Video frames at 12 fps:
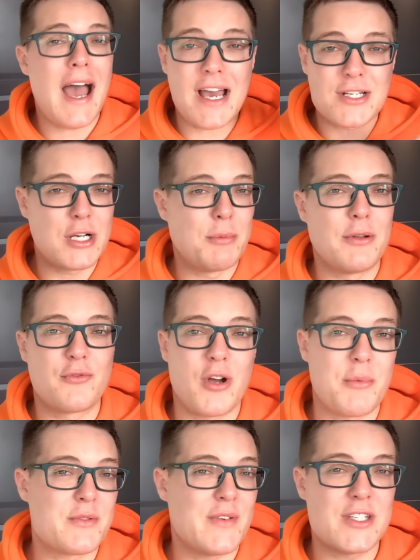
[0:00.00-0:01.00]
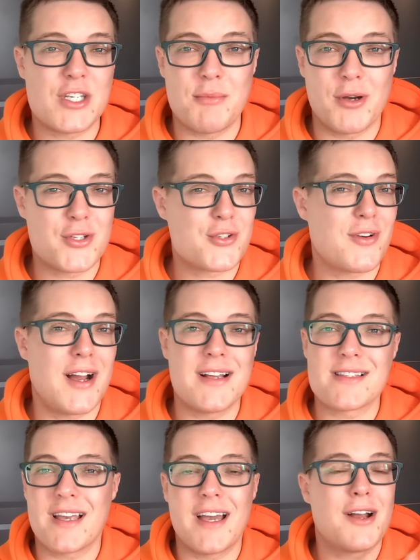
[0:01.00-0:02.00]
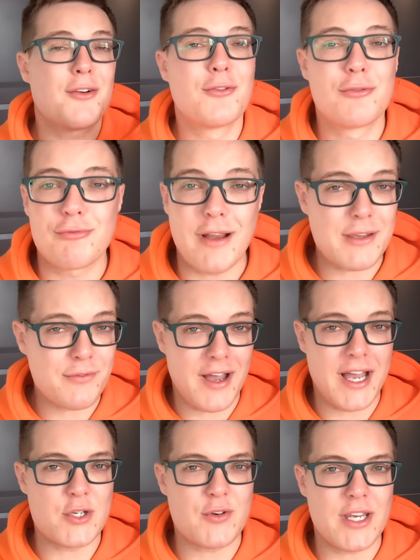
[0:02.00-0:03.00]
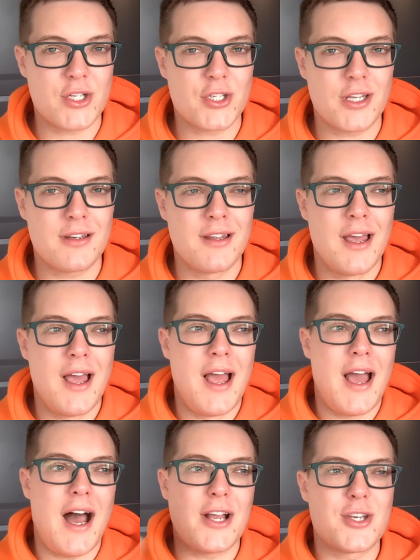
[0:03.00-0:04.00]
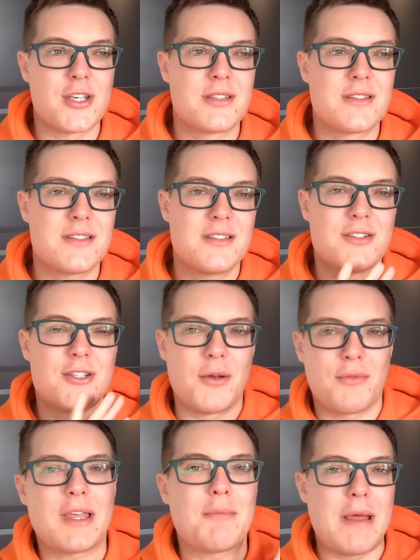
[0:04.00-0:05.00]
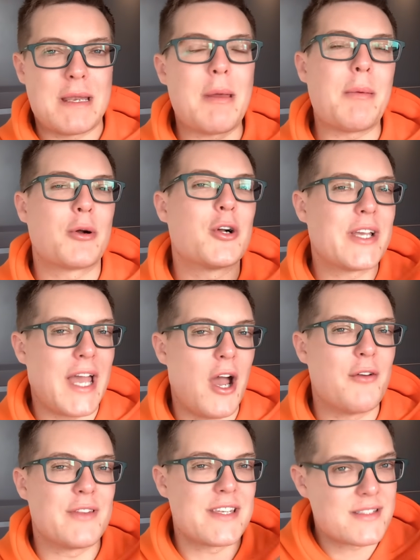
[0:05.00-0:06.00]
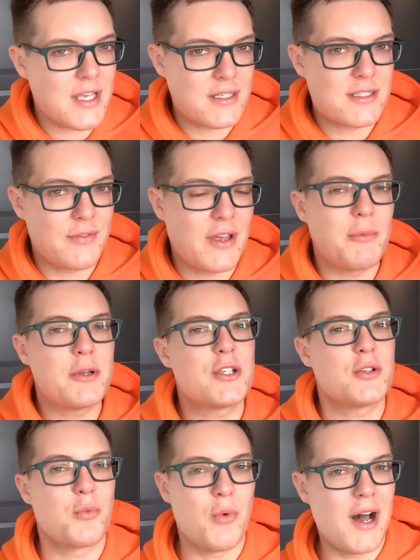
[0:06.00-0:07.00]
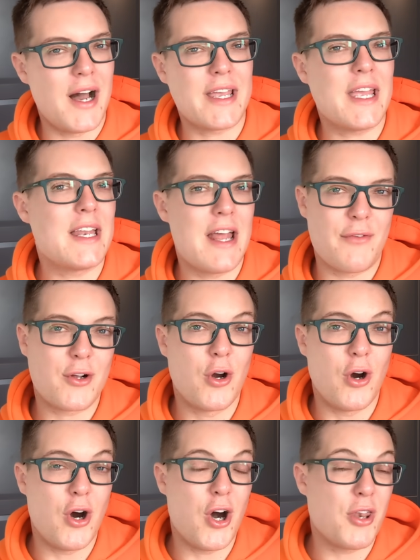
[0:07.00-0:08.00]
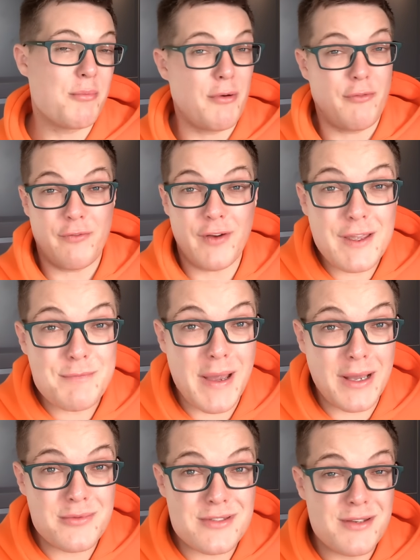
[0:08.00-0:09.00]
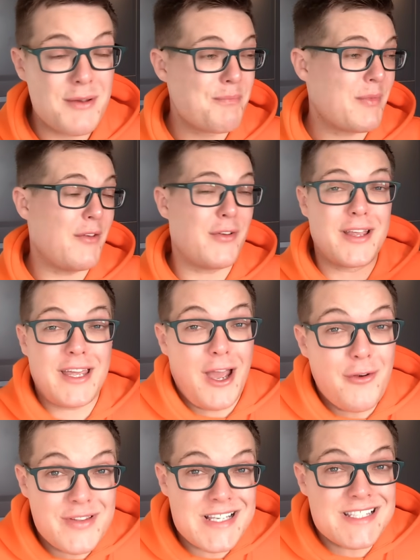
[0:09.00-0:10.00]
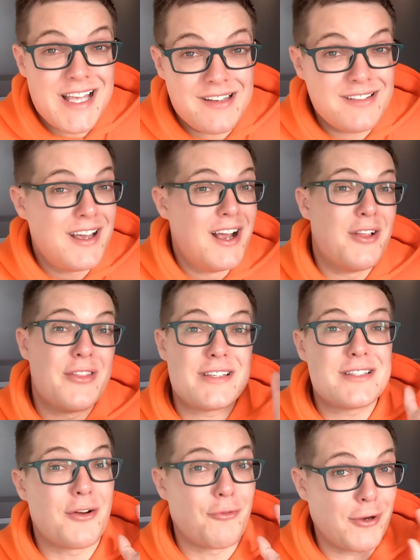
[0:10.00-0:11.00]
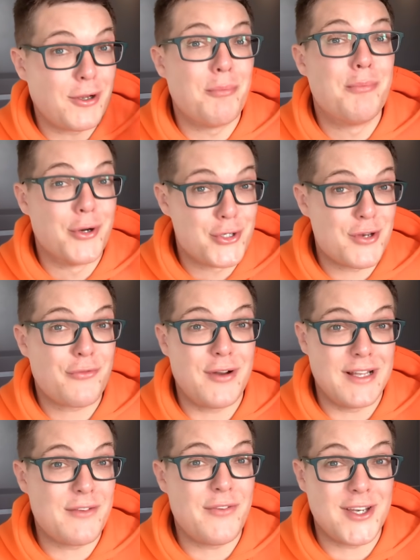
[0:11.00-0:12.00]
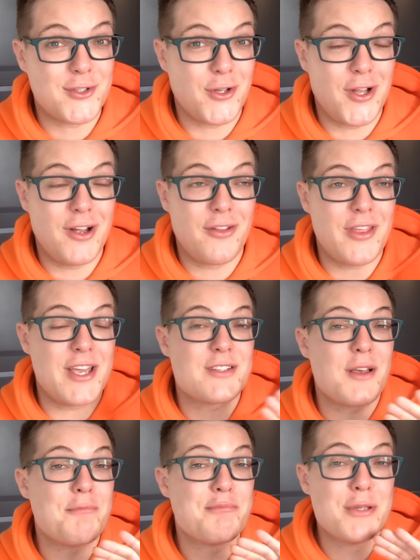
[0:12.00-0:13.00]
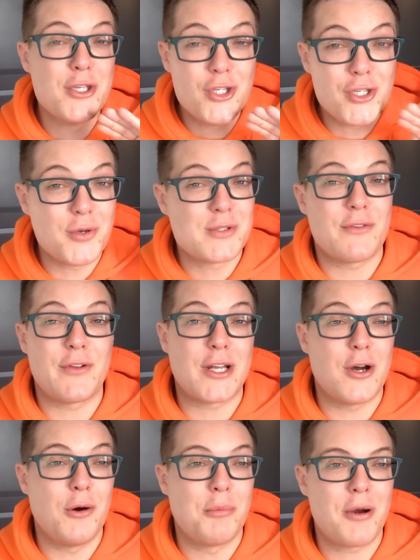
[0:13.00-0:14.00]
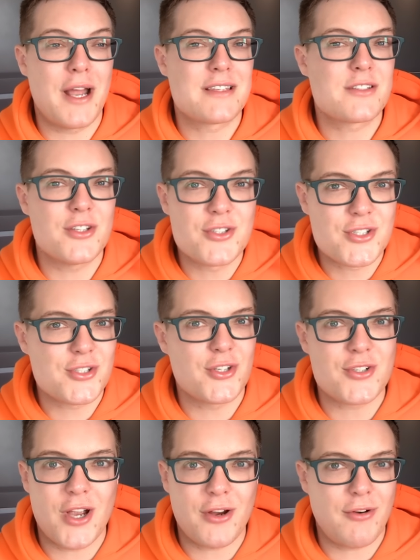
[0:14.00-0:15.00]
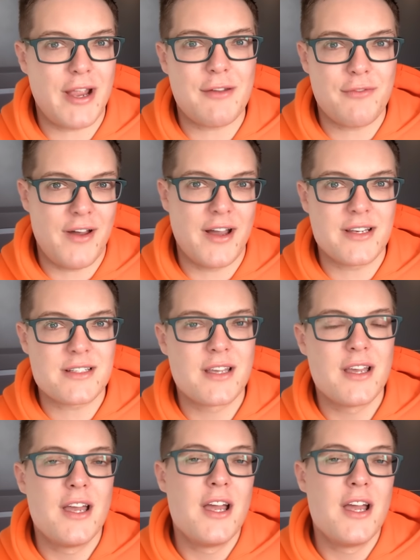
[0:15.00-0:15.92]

Add a couple of drops of it into your moisturiser. Great for hydration. I just don't think many people could get over the scent of it, which is why it never caught on. But for £5, if you can get over the scent, this is a real budget-friendly facial oil that is beautifully cold-pressed and such a great find.